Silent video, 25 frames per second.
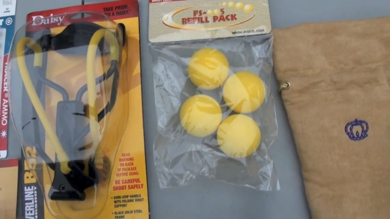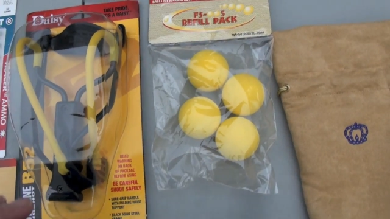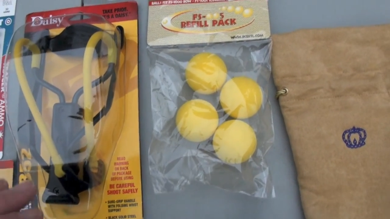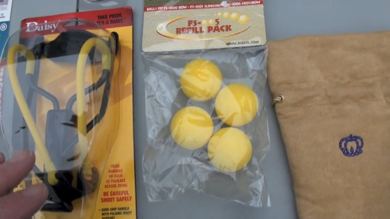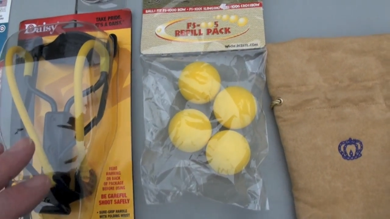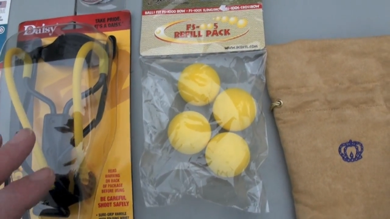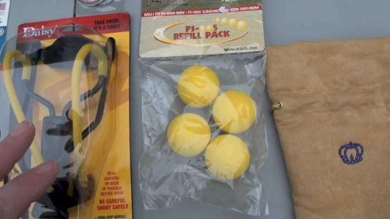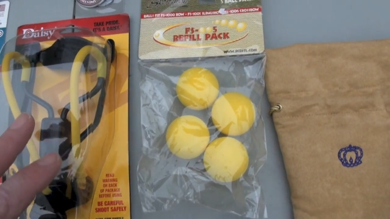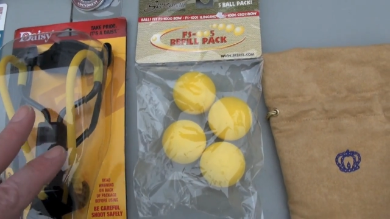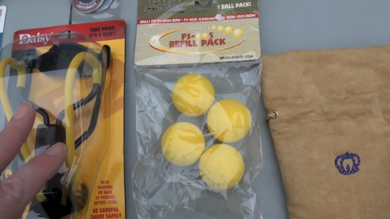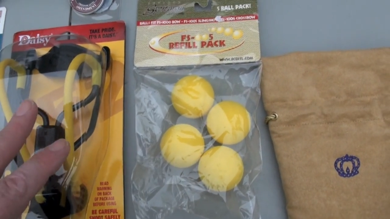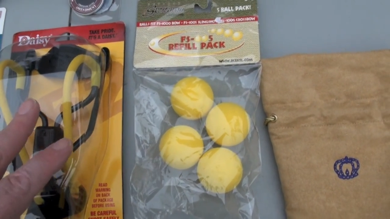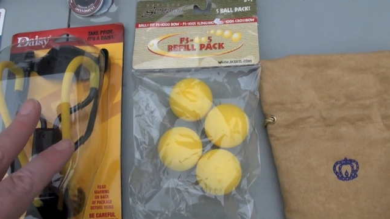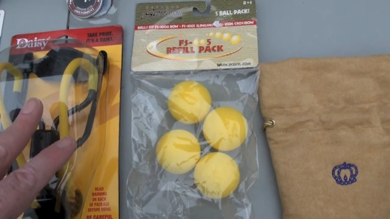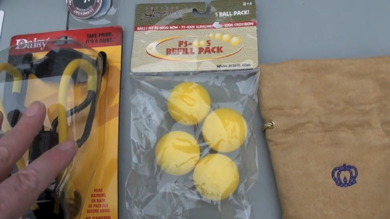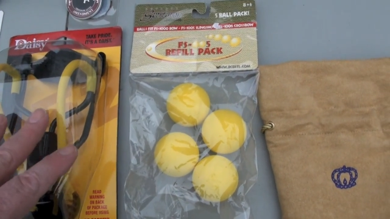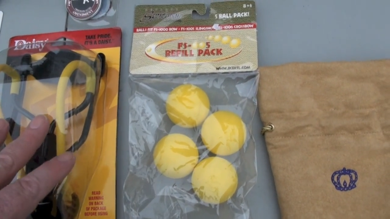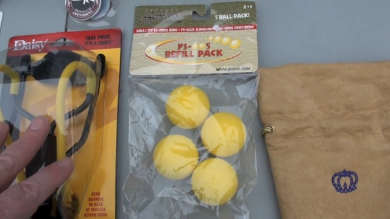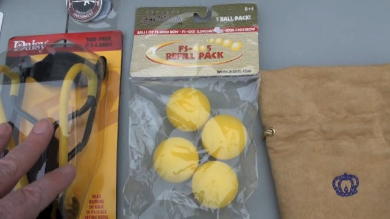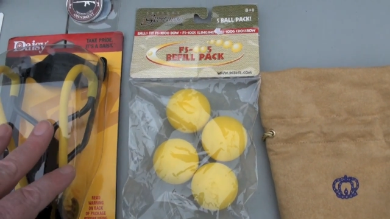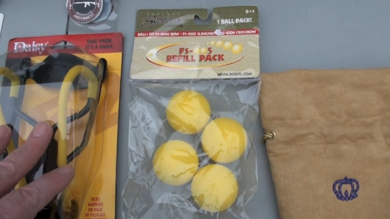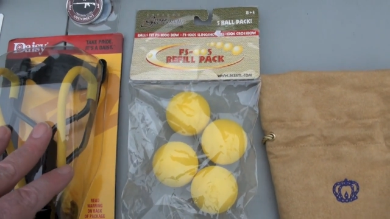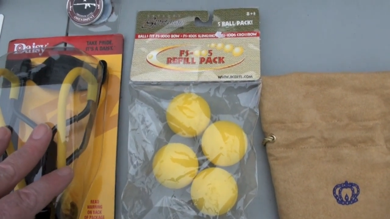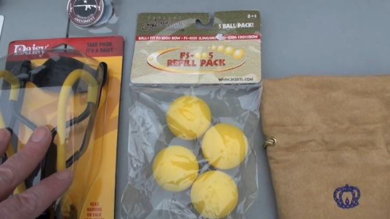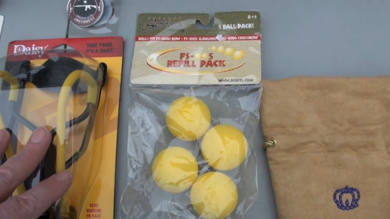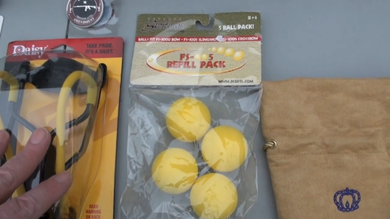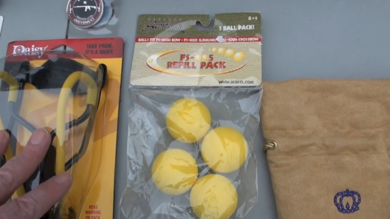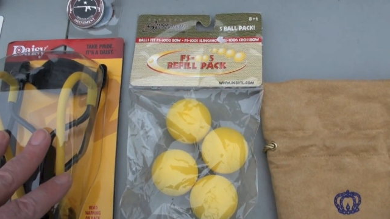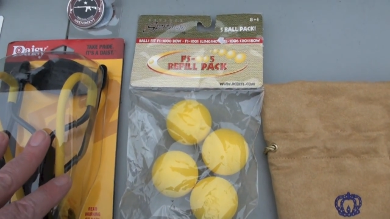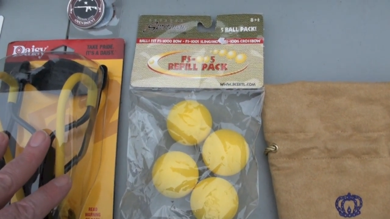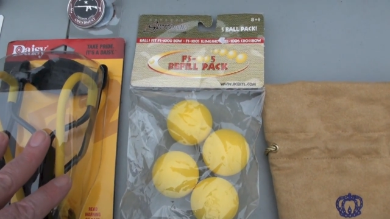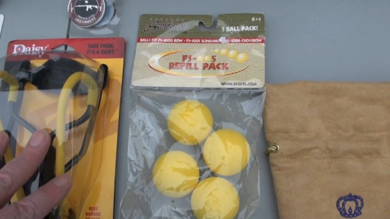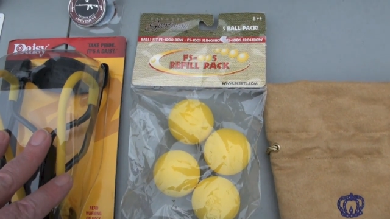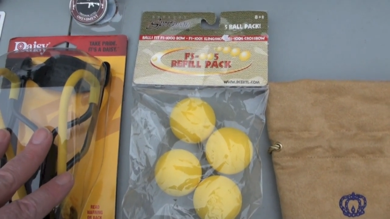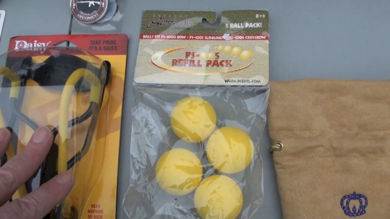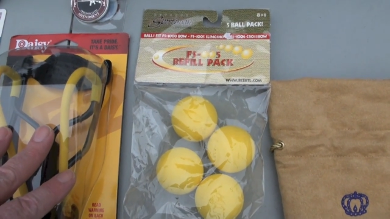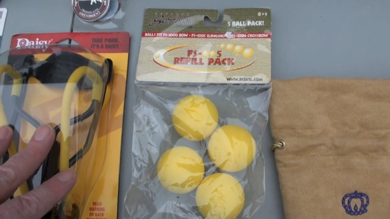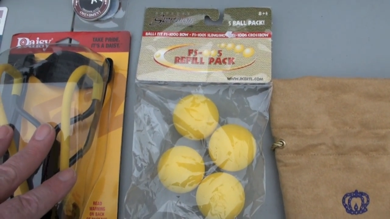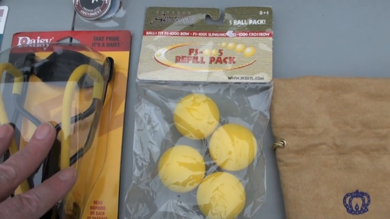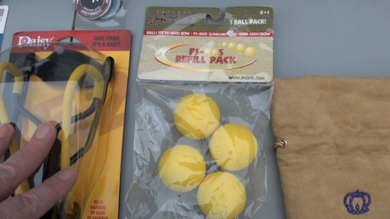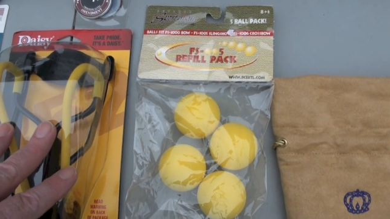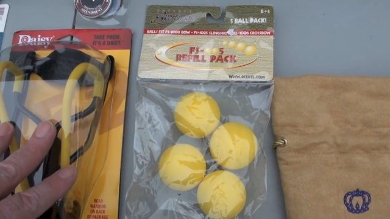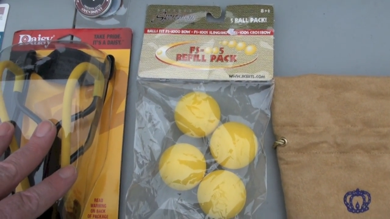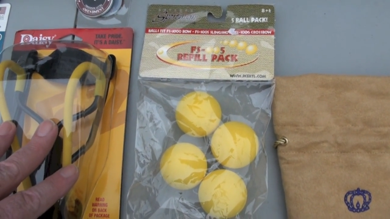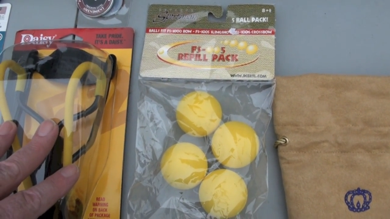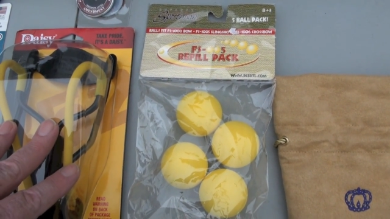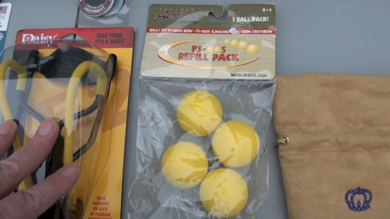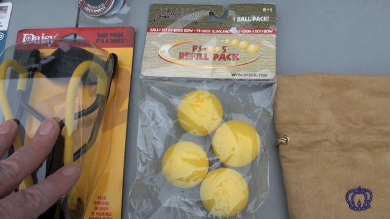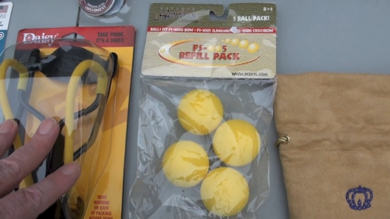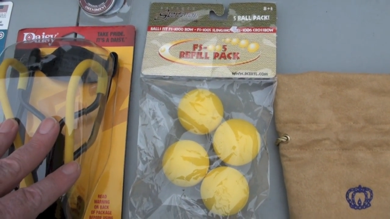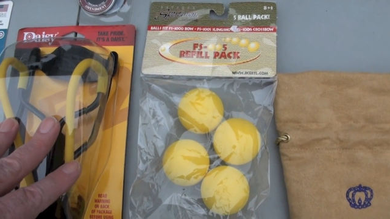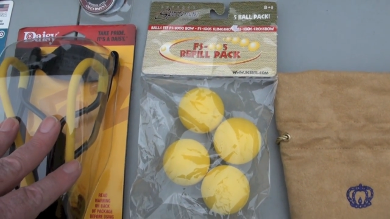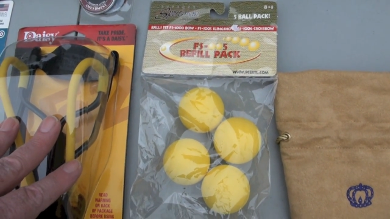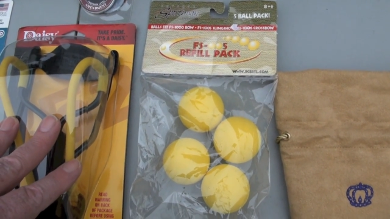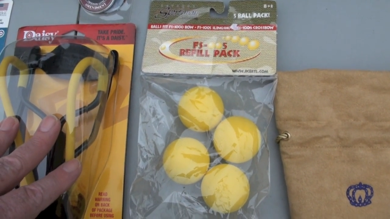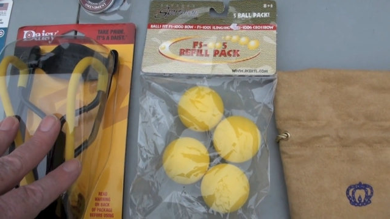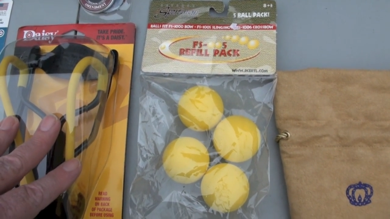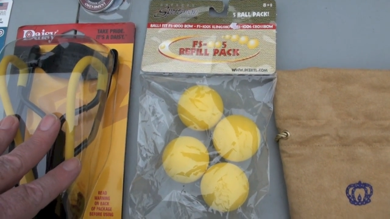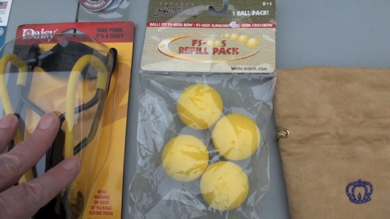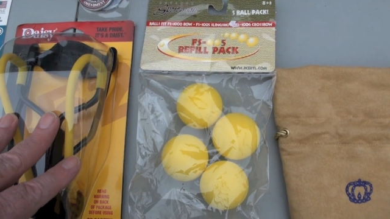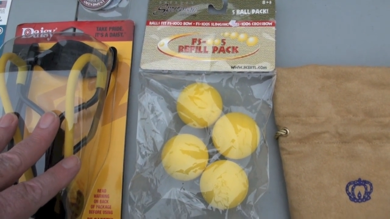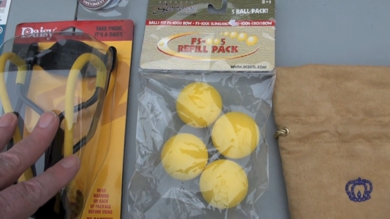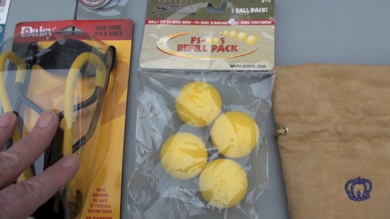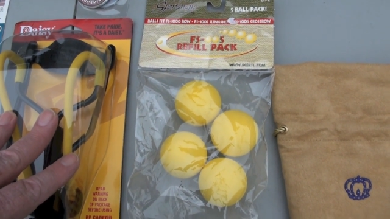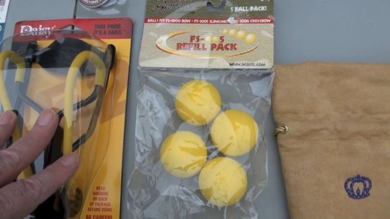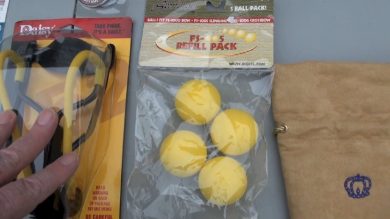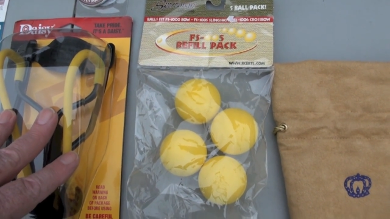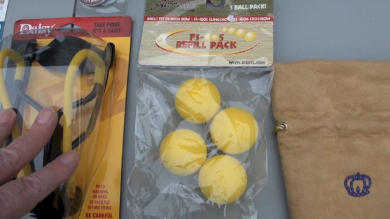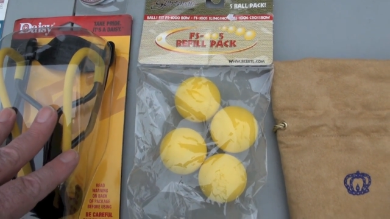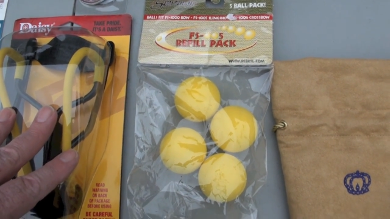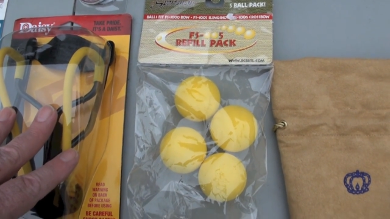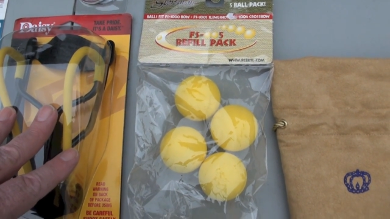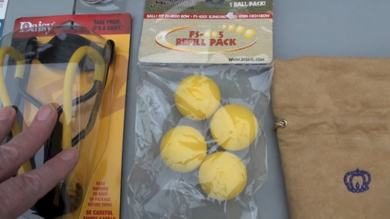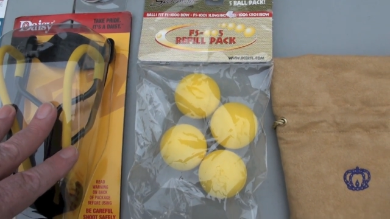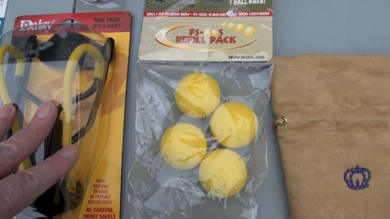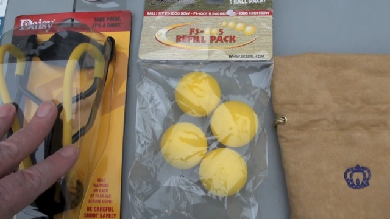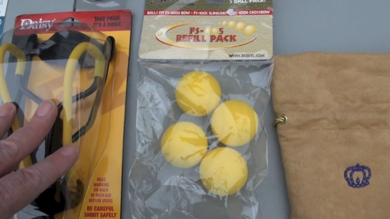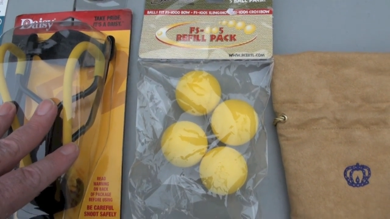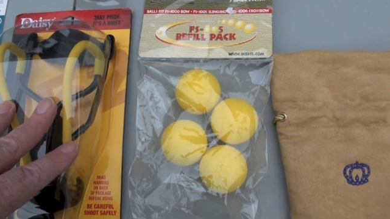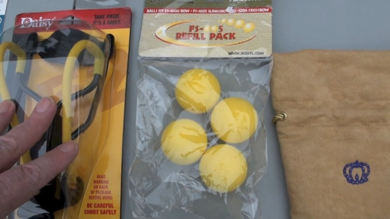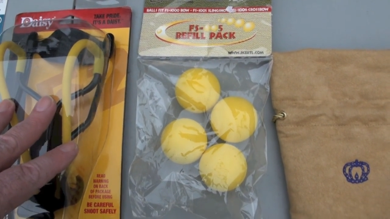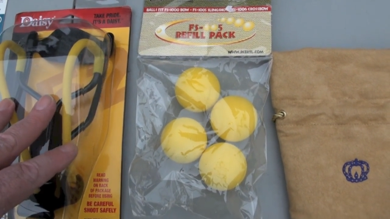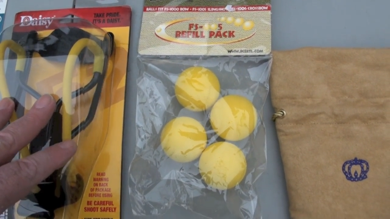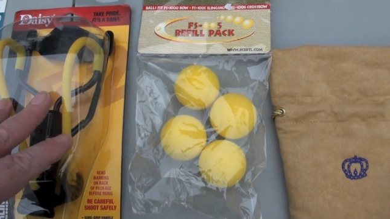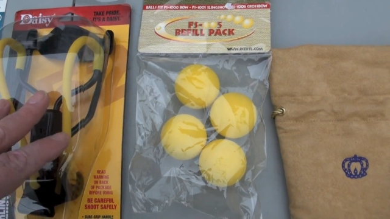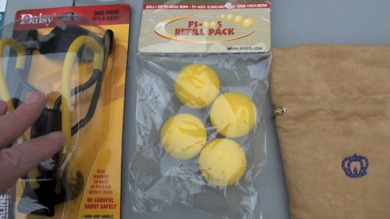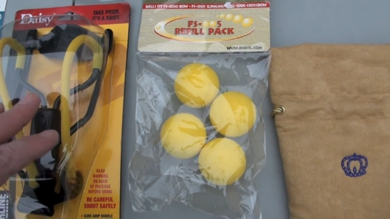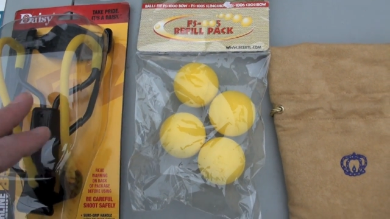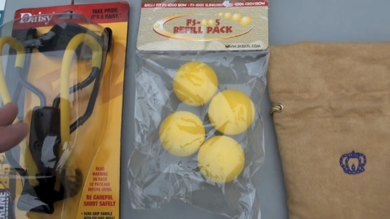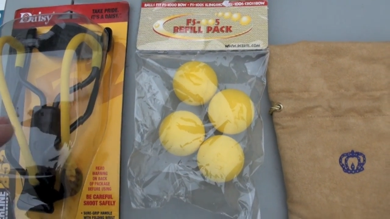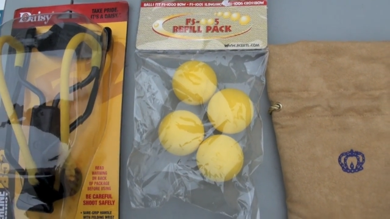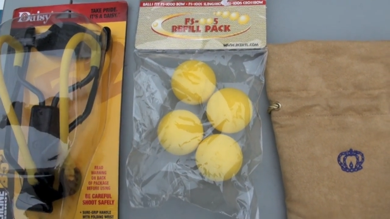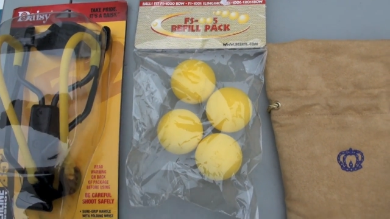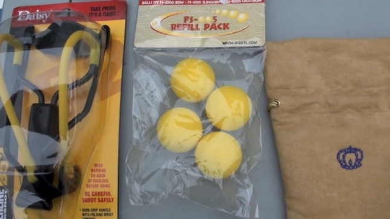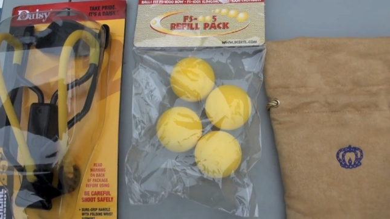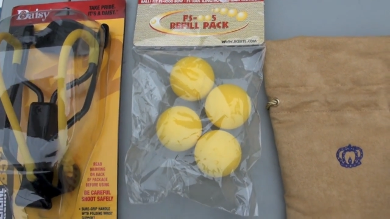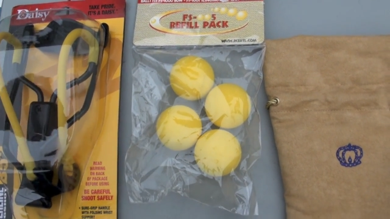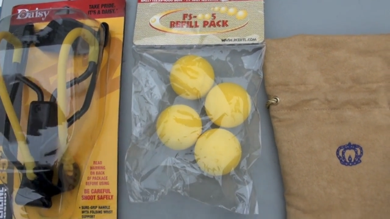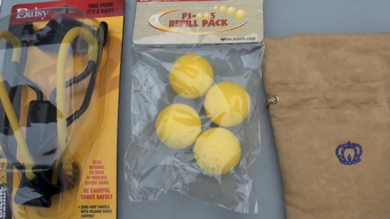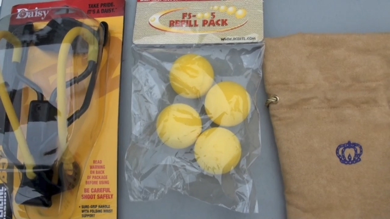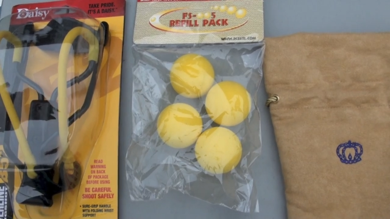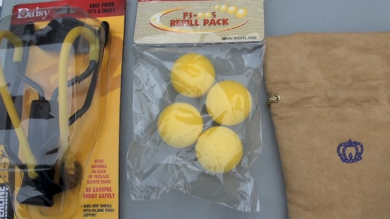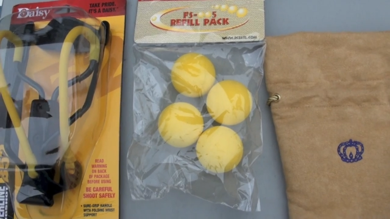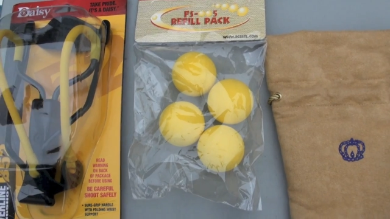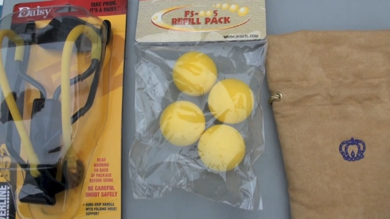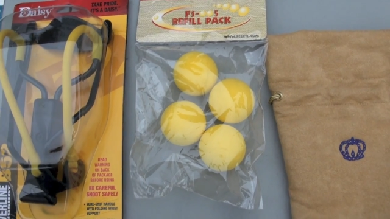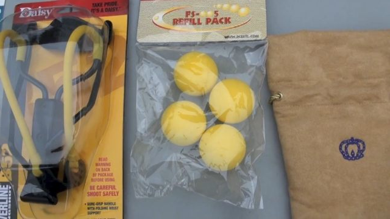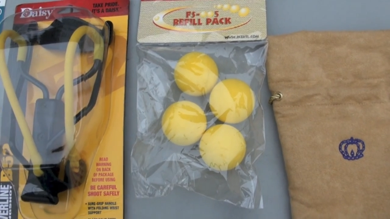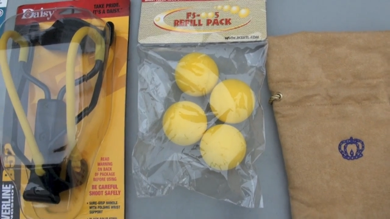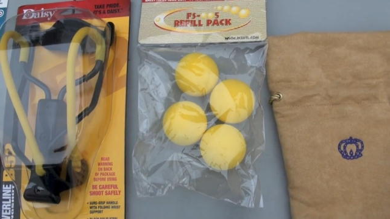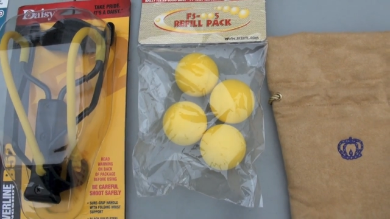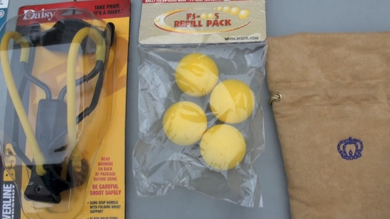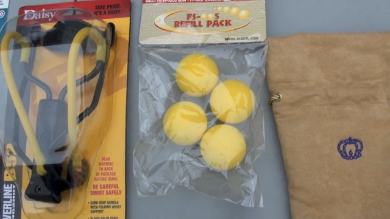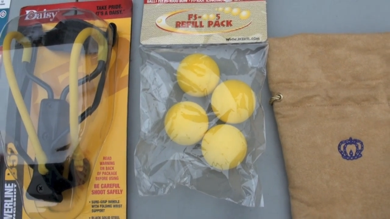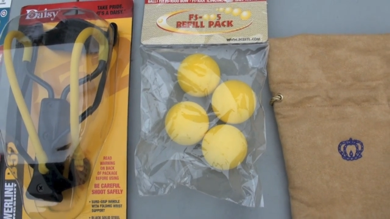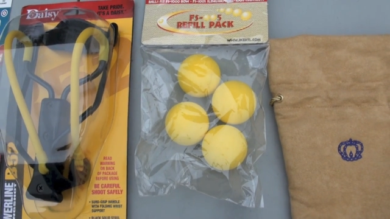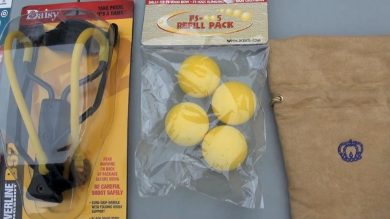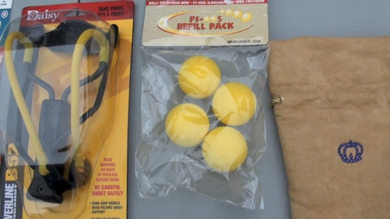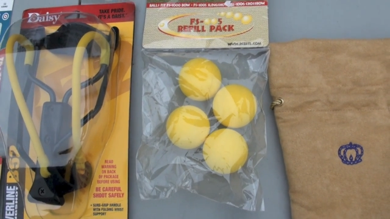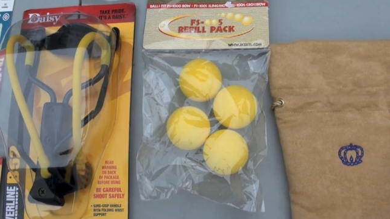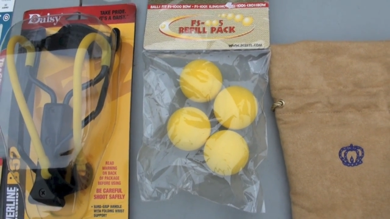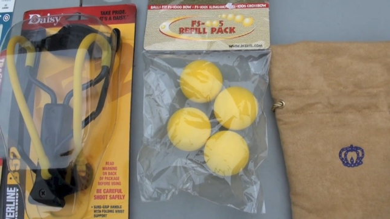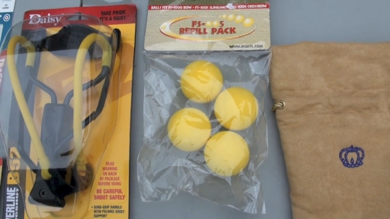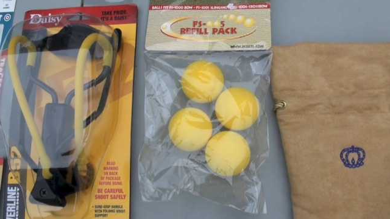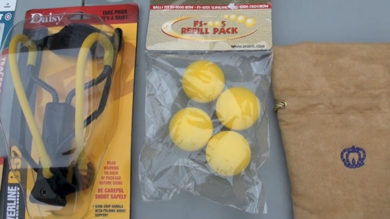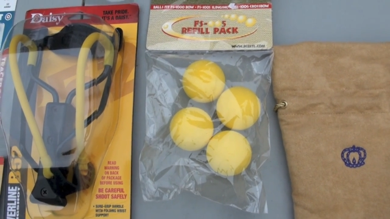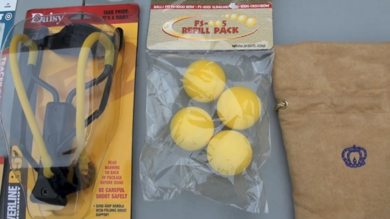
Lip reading: No face is visible, so there are no lips to read.